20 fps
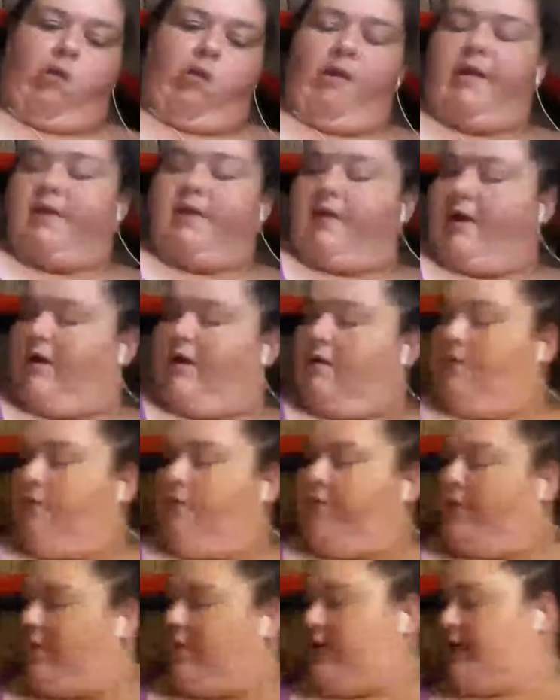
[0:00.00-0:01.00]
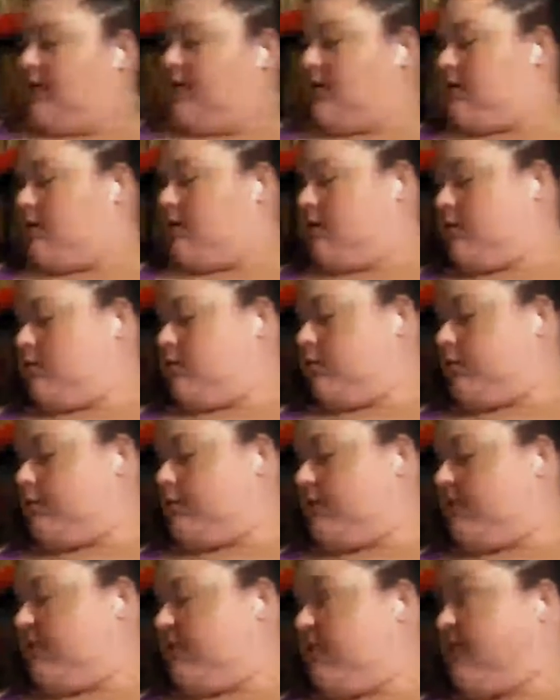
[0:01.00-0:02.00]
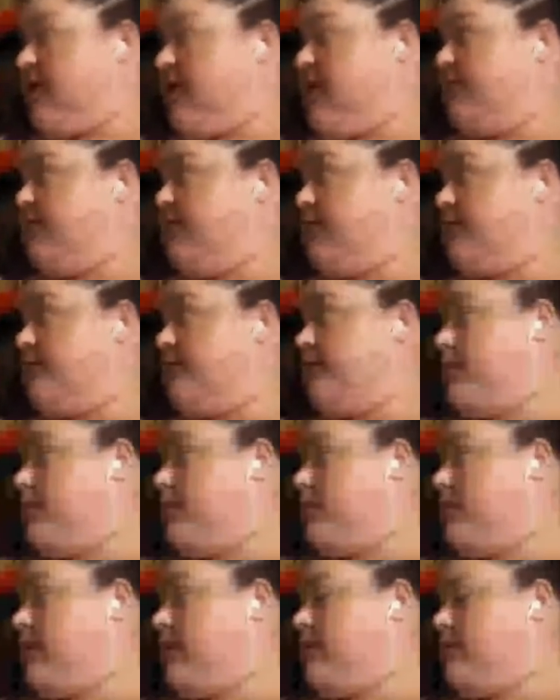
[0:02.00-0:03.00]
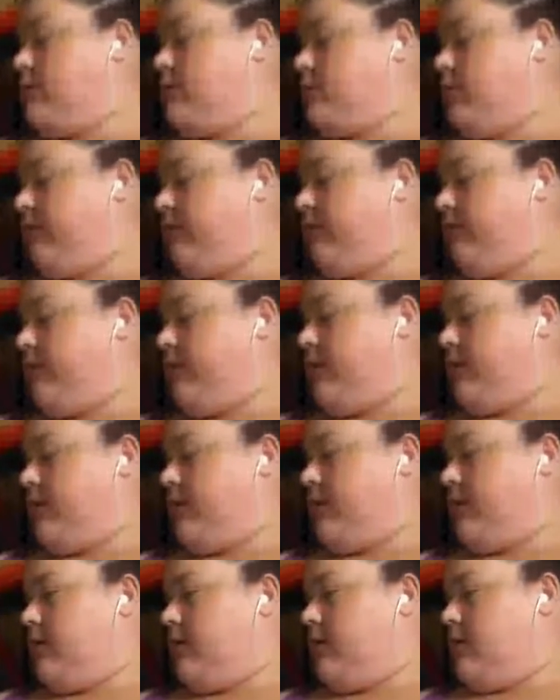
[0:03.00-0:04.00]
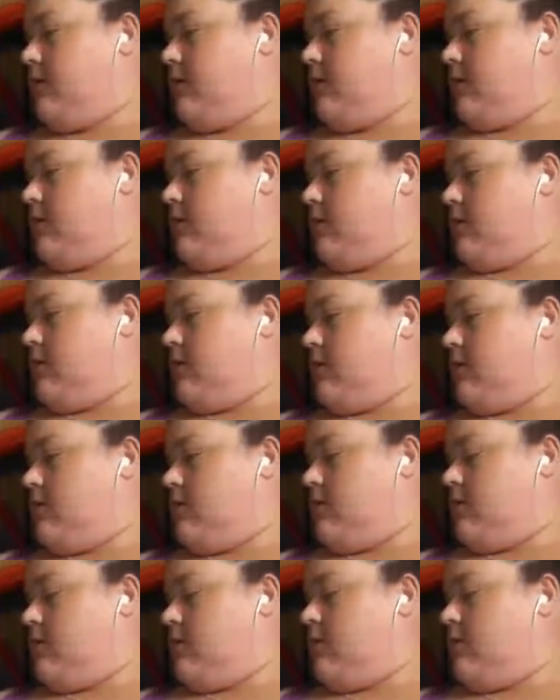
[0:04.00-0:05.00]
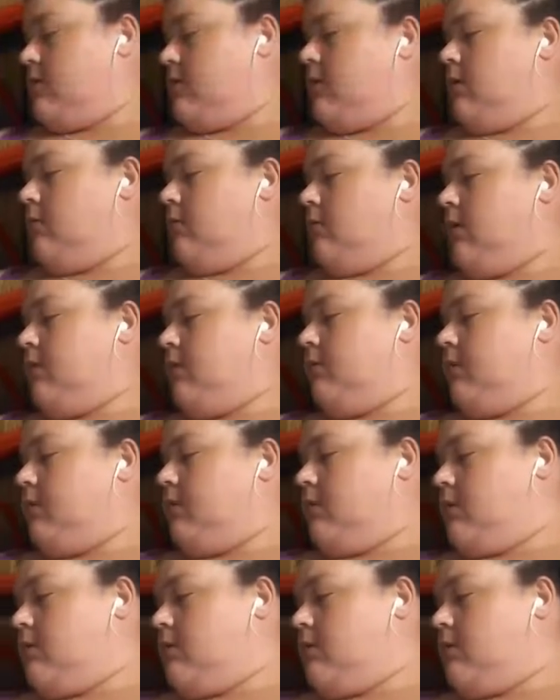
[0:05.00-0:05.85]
And I don't feel like digging through my 500 letters we've written. Oh, wait a minute.